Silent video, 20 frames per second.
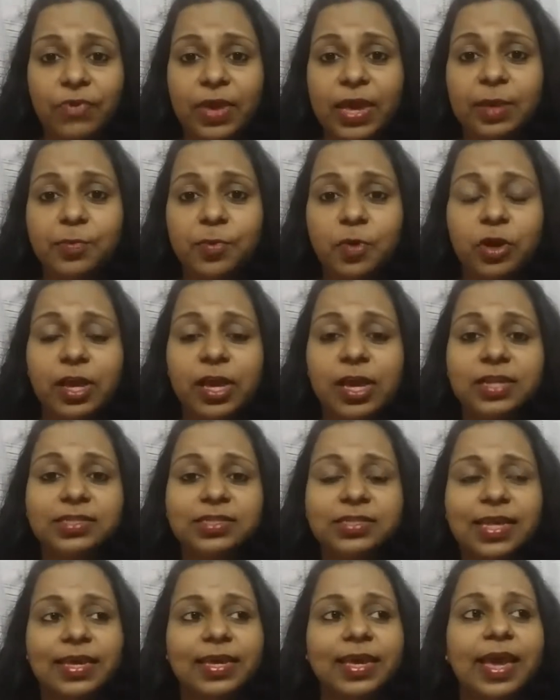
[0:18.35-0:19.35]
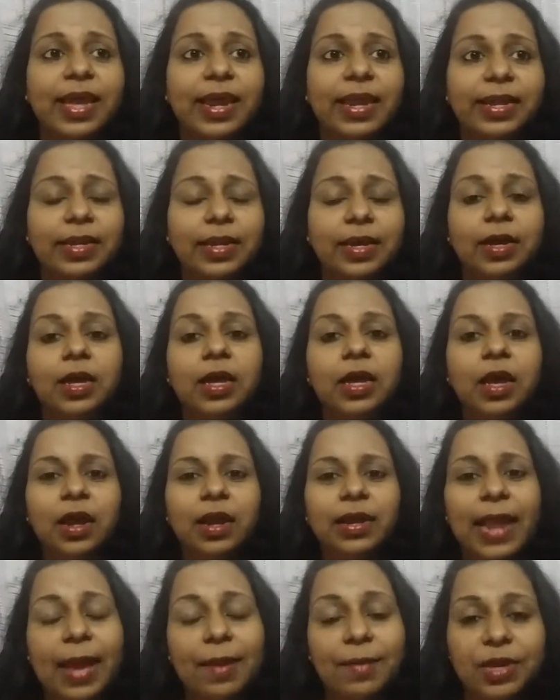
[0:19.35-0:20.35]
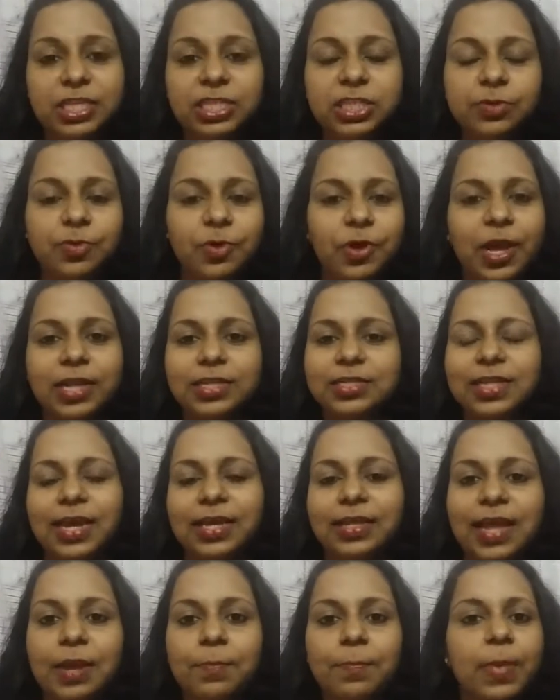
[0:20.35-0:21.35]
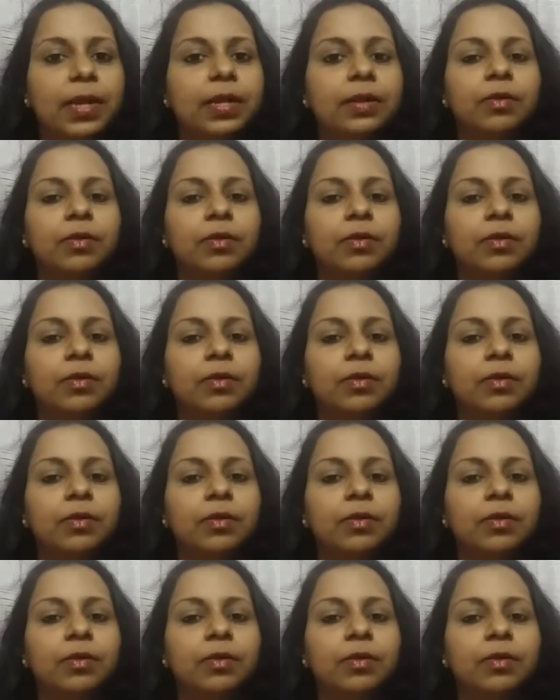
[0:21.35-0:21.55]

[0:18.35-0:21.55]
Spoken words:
fake products, they get damaged products like that.